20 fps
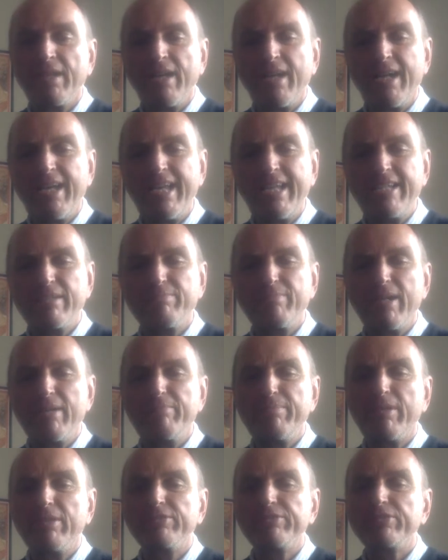I hated my
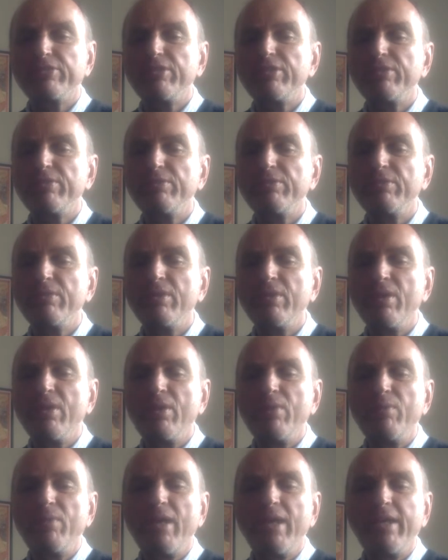boss too.
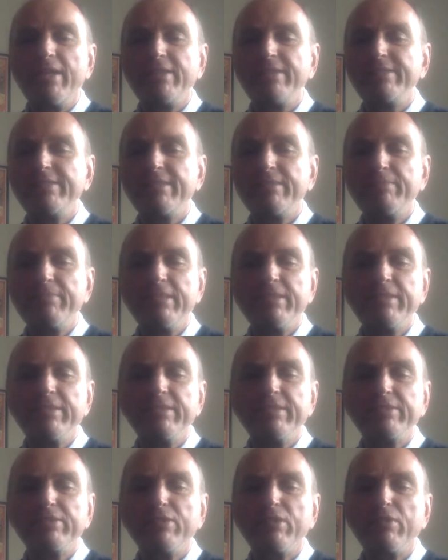Why had he sent me to
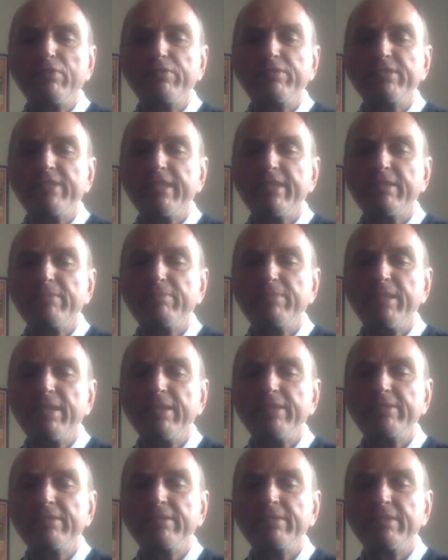this God-forsaken
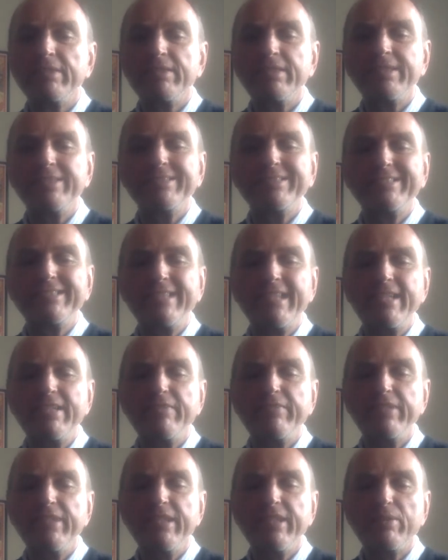place, this den
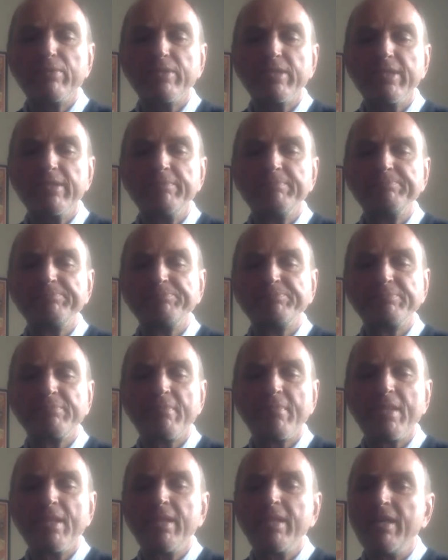of iniquity?
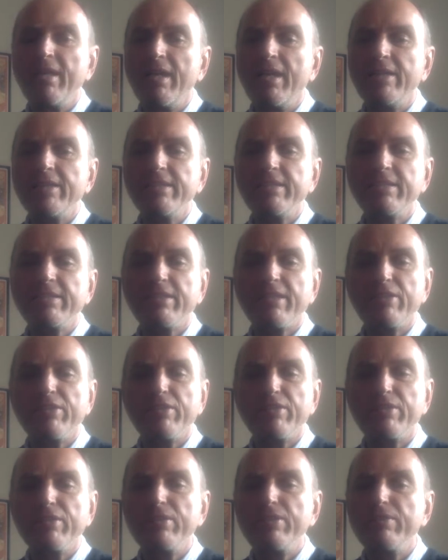I needed to go
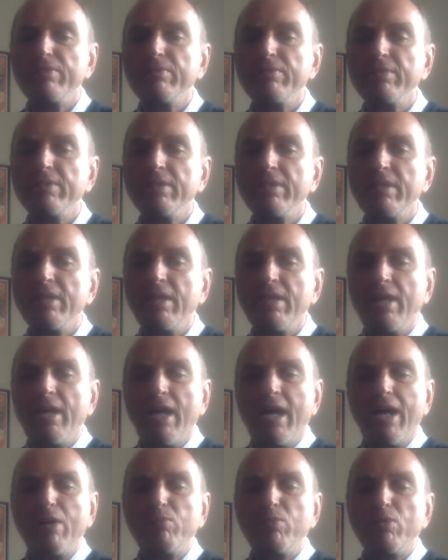to the loo.
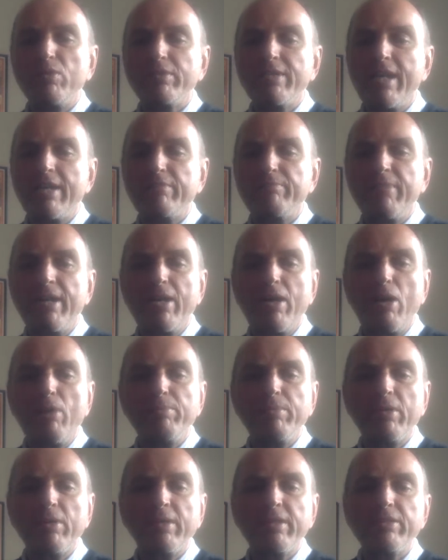I walked out of my
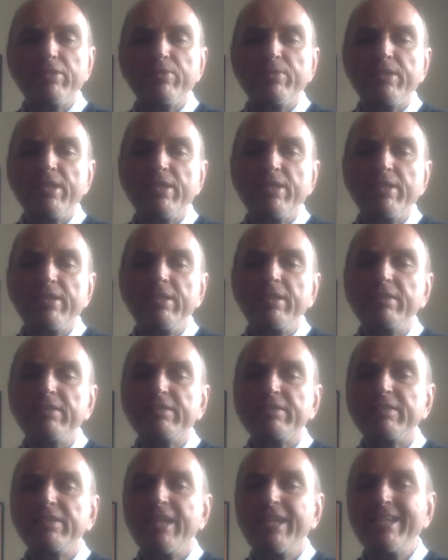oblong into another,
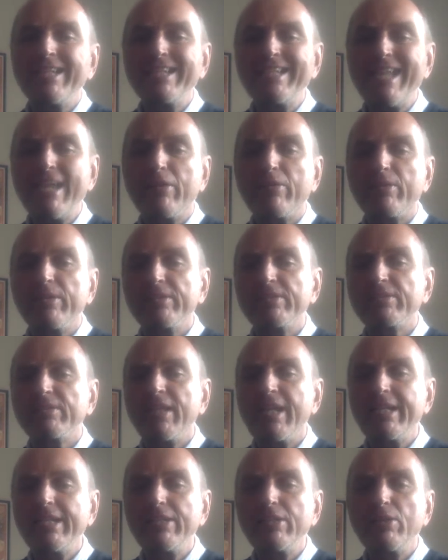slightly narrower and
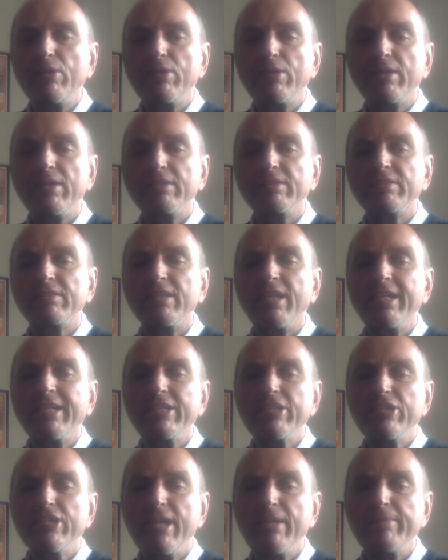slightly longer and slightly
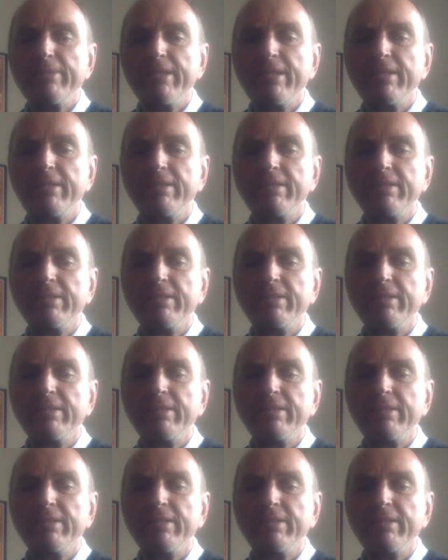shabbier.